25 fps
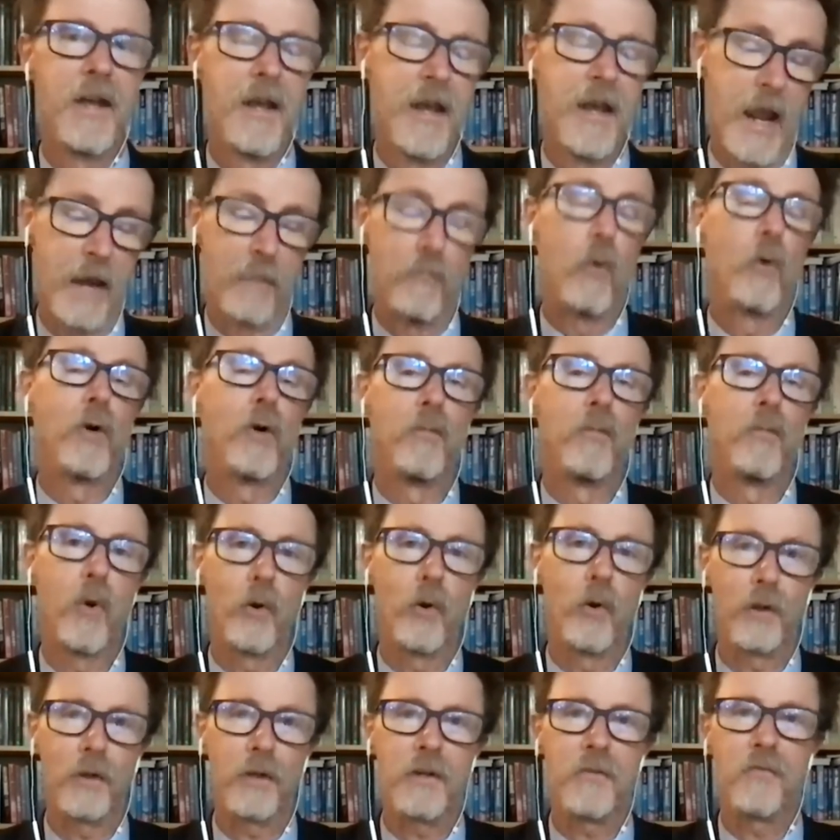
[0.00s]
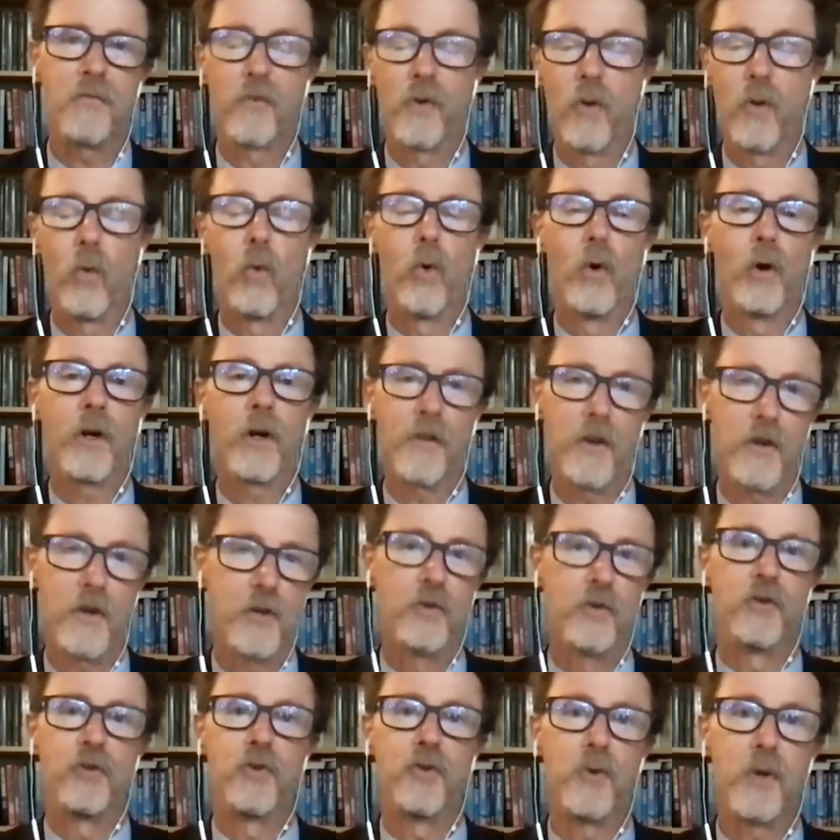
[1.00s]
and more importantly, for the work that
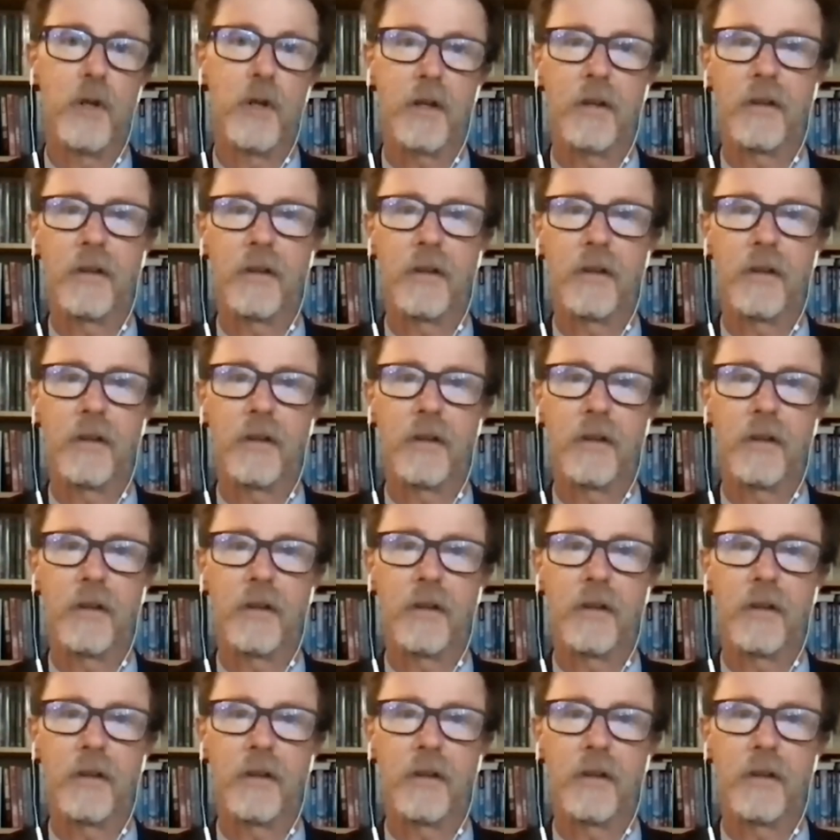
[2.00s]
you're doing